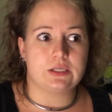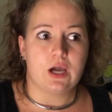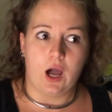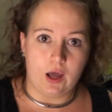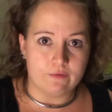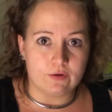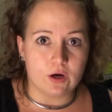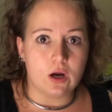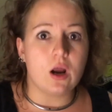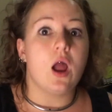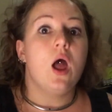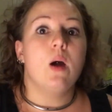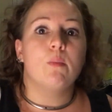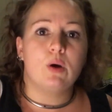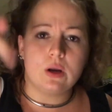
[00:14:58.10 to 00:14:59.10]
cover,
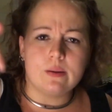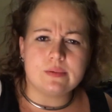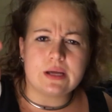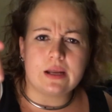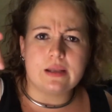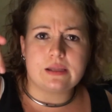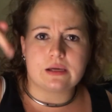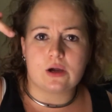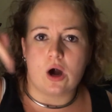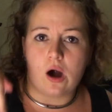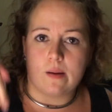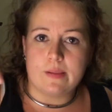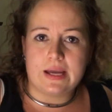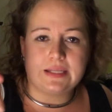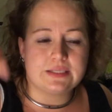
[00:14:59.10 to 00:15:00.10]
put them down in the
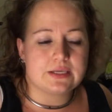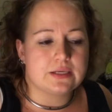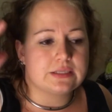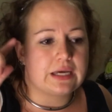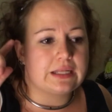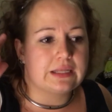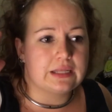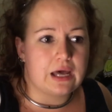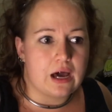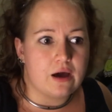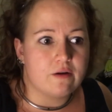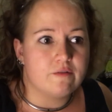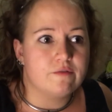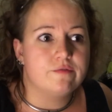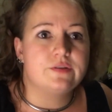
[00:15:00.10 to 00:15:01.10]
comments because I'd
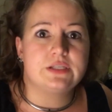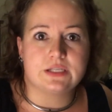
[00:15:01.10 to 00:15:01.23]
love